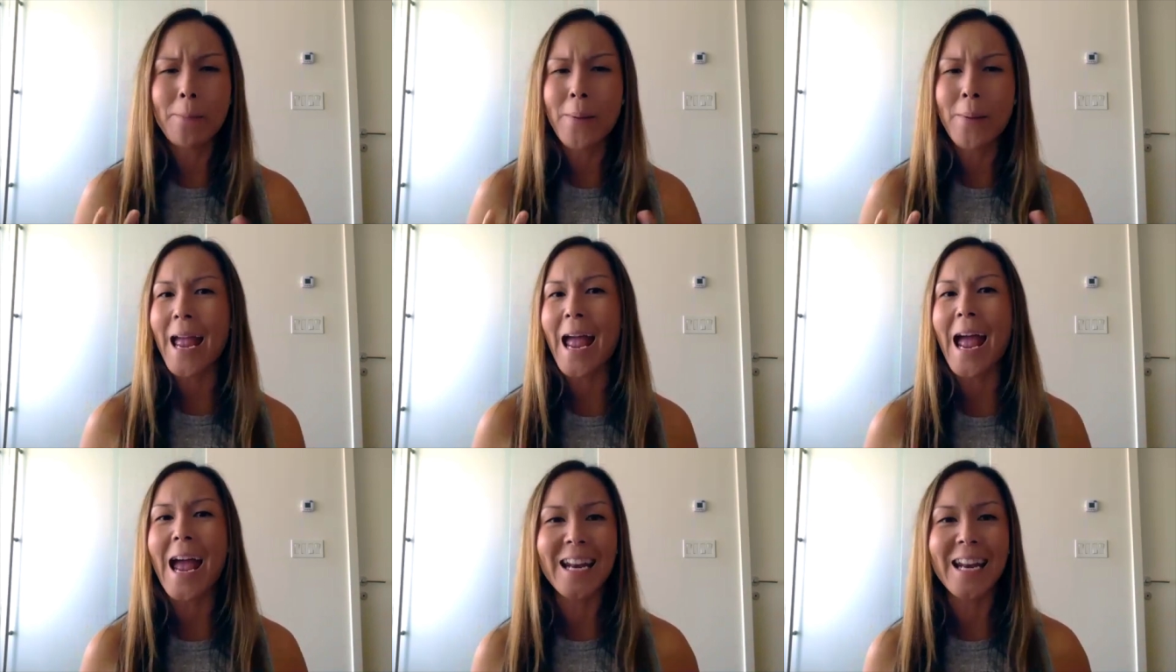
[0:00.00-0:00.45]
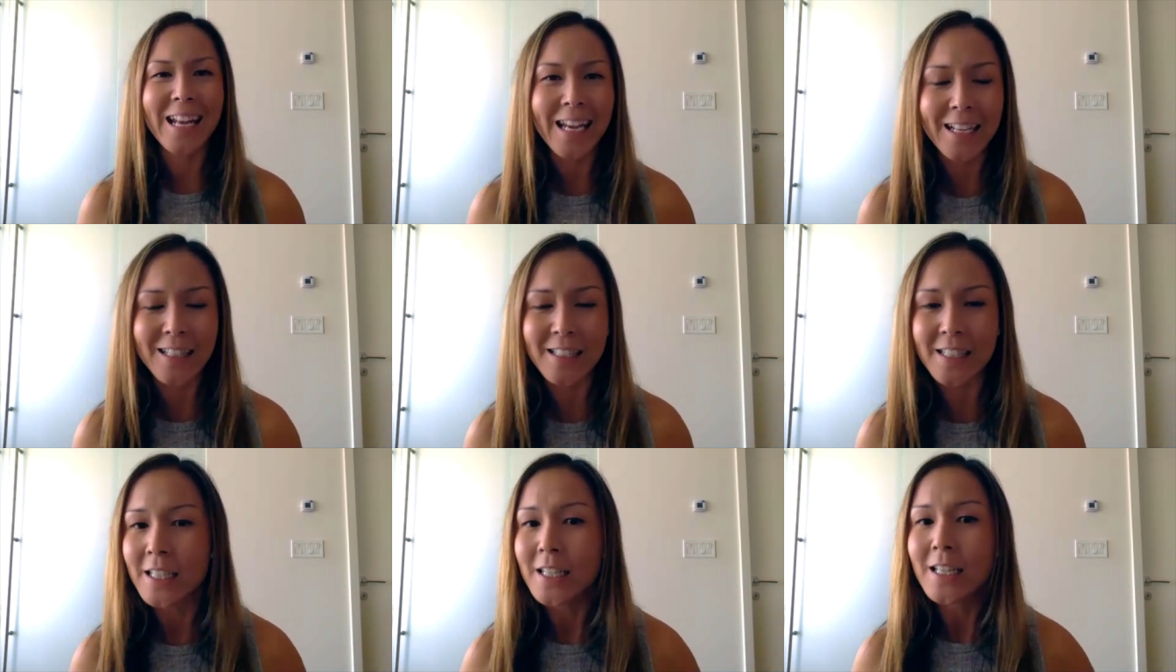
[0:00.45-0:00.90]

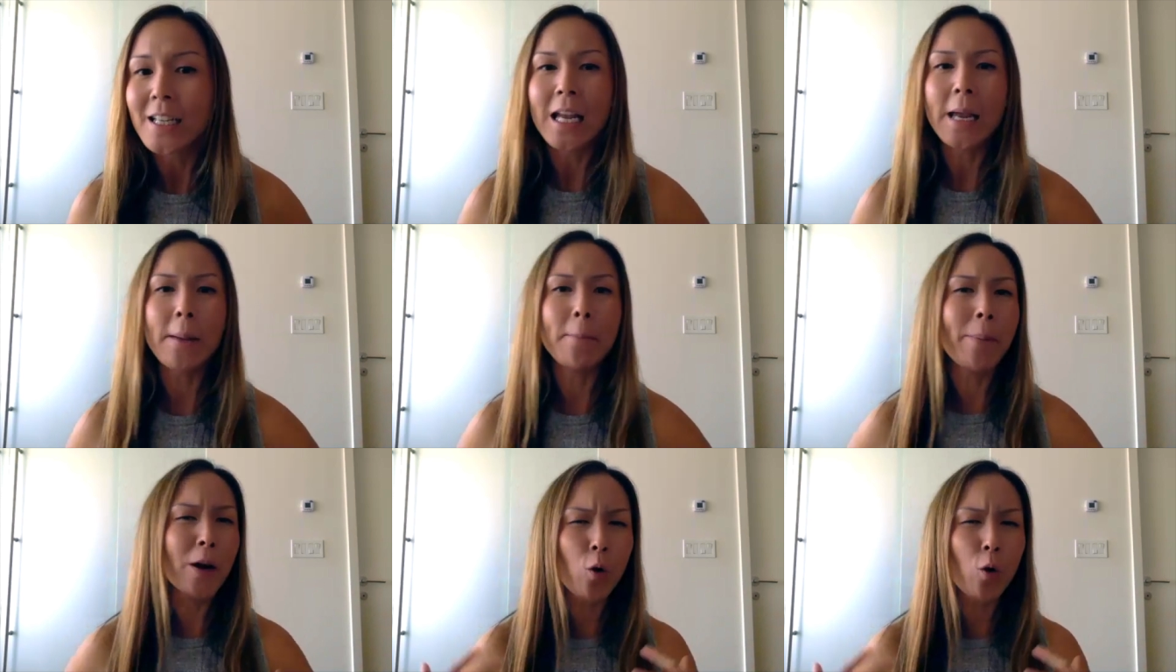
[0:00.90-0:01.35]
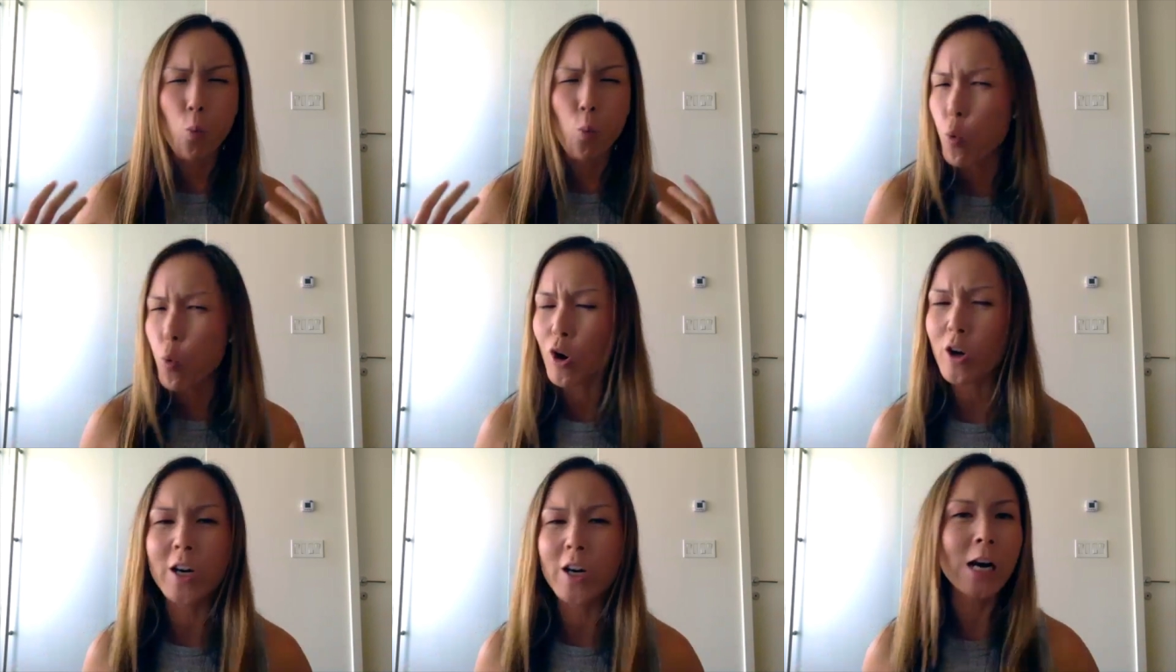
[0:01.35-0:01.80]
panicked, it better
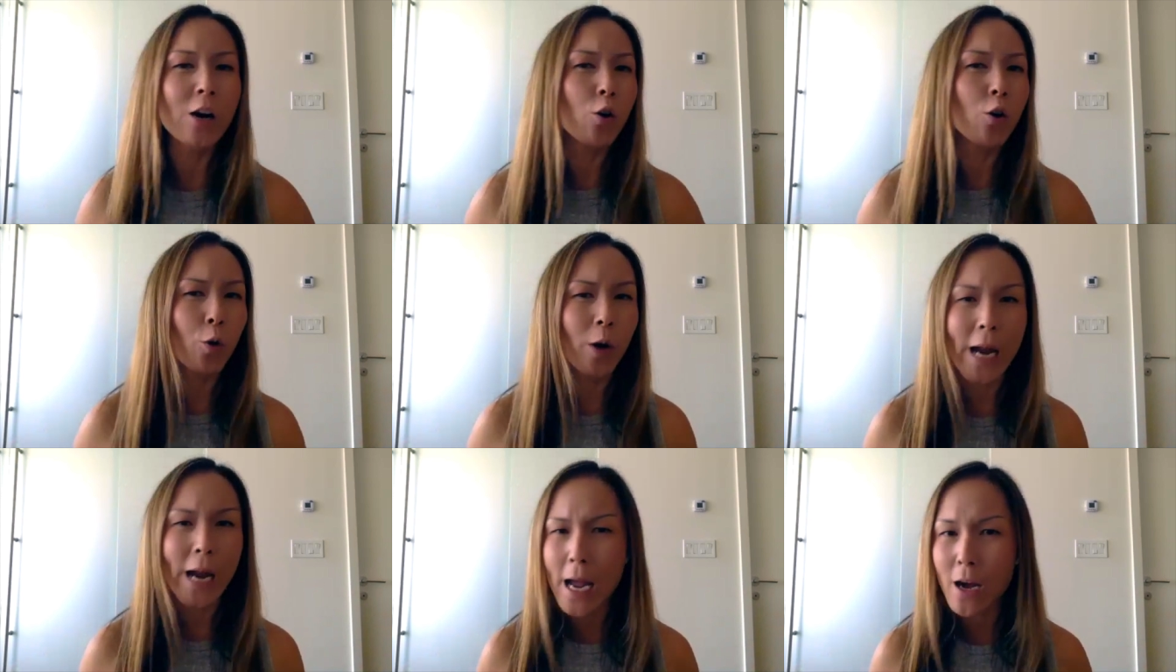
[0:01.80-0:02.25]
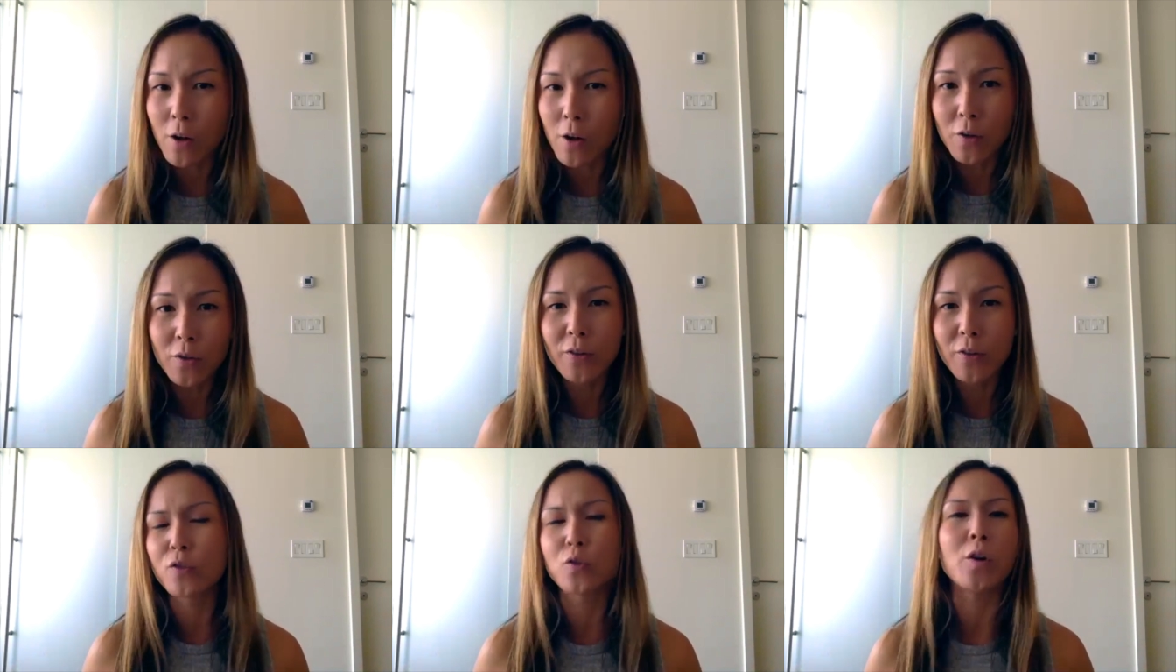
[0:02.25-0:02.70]
work out or
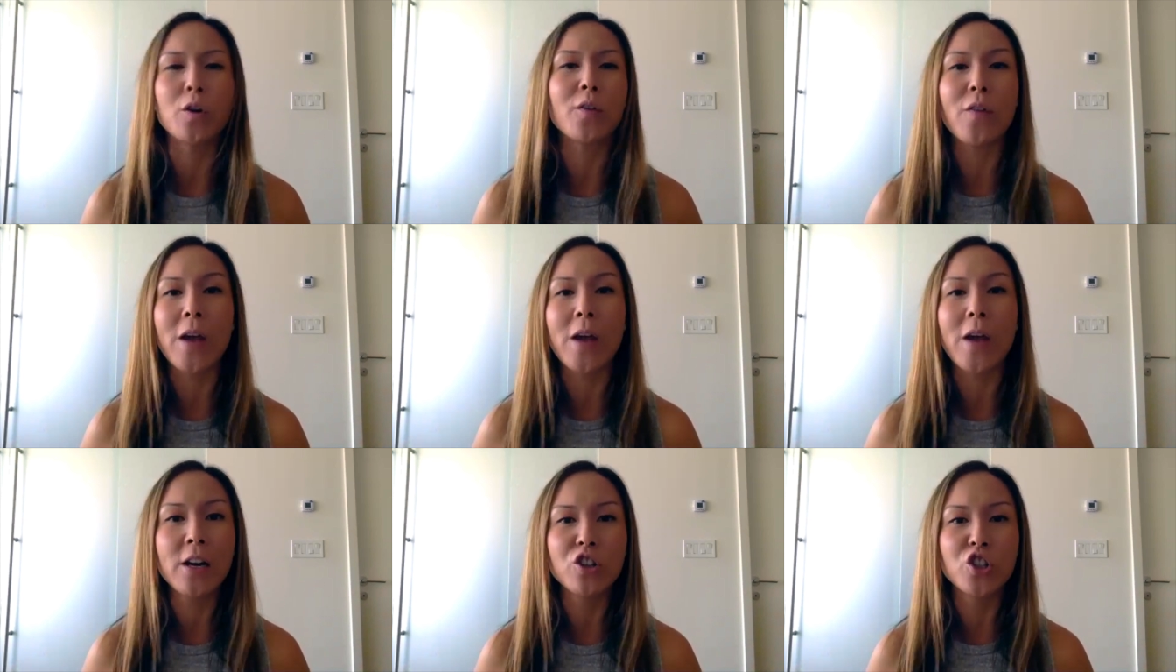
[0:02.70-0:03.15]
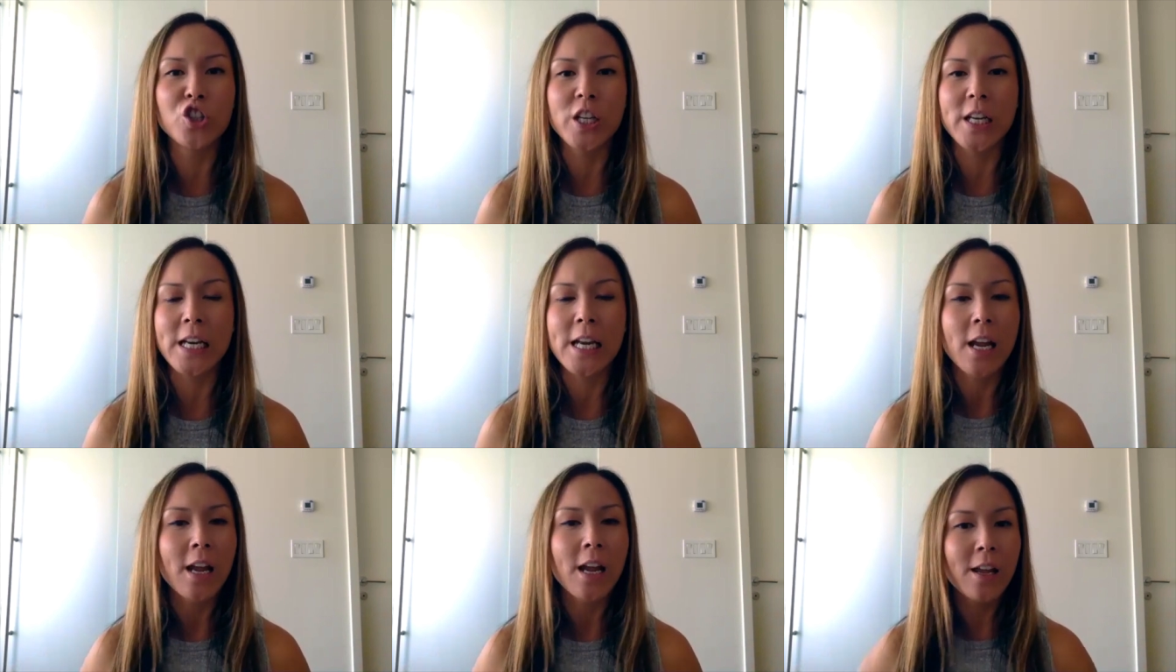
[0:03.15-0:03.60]
else sort of
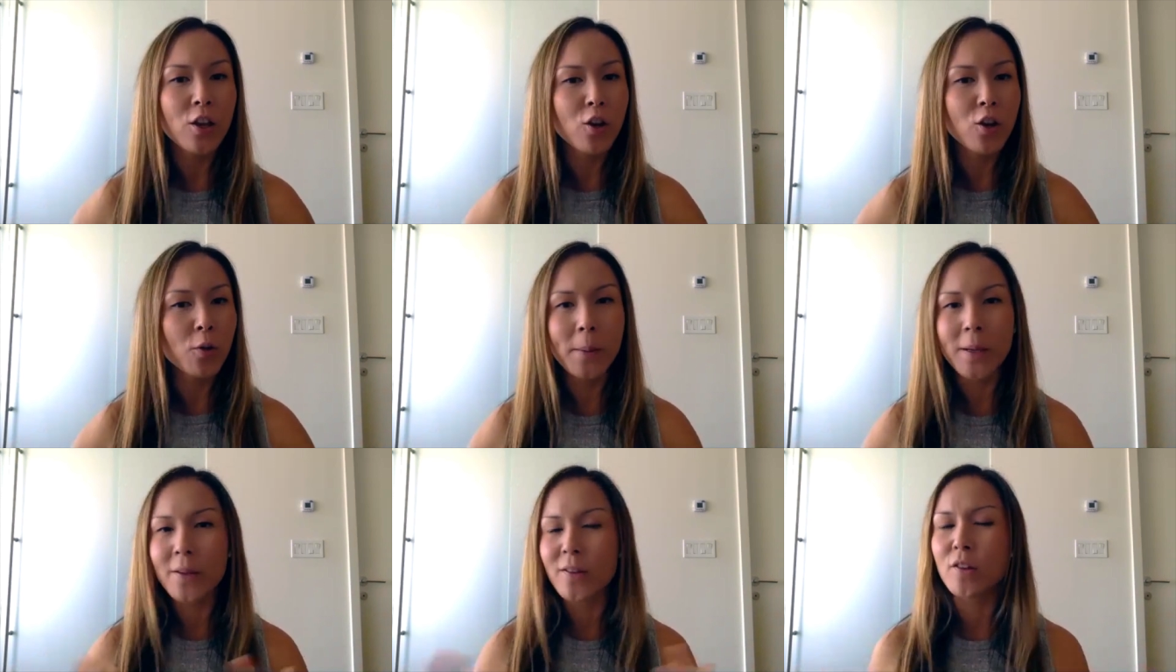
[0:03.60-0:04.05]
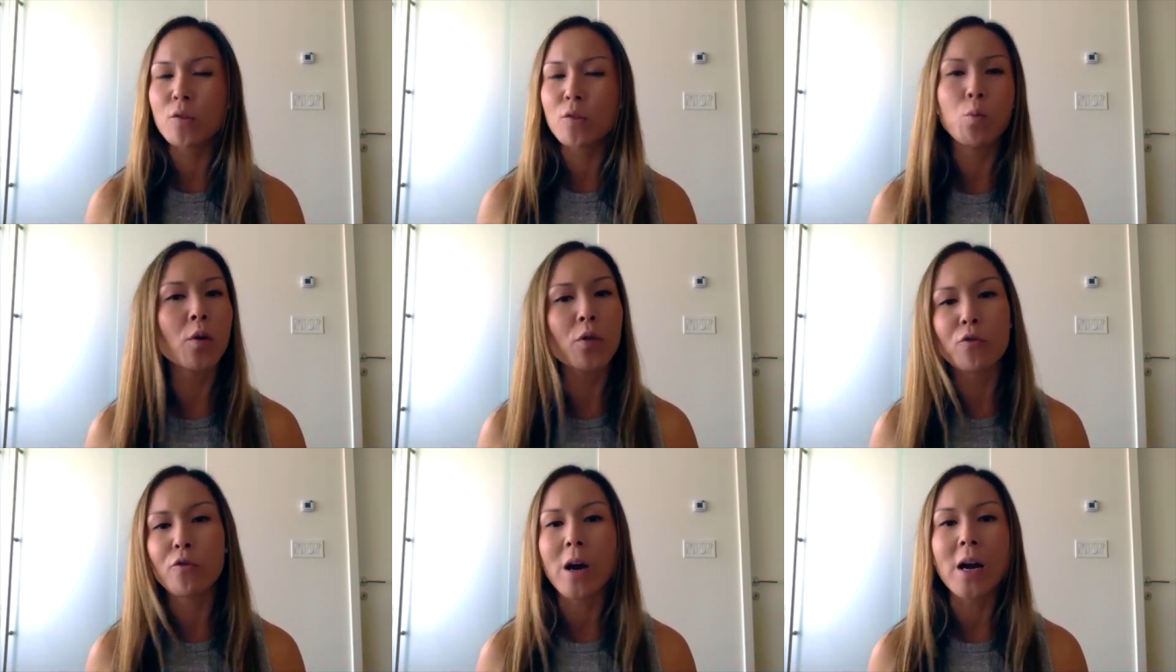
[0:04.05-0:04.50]
energy, your business
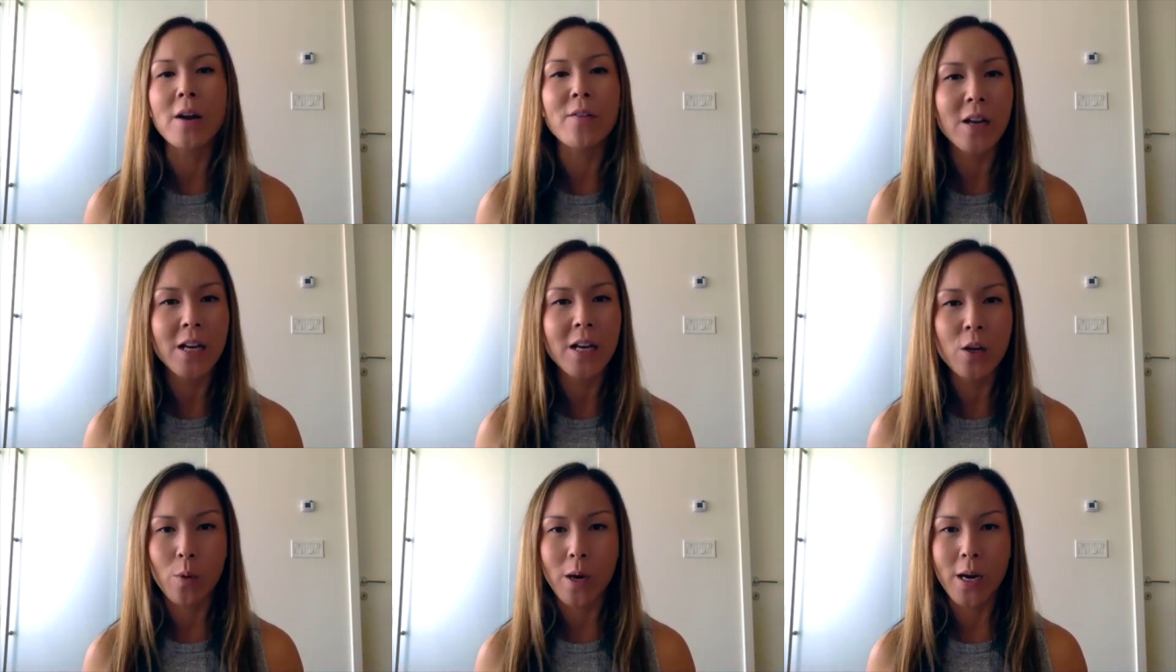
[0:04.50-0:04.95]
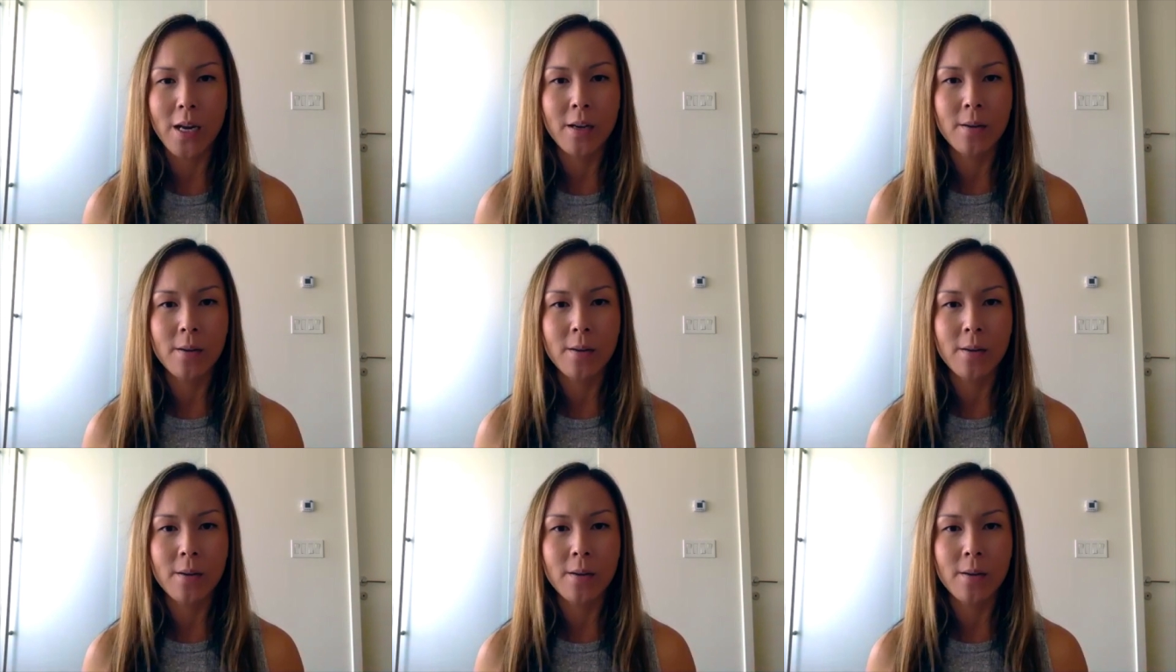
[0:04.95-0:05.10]
won't thrive anyway.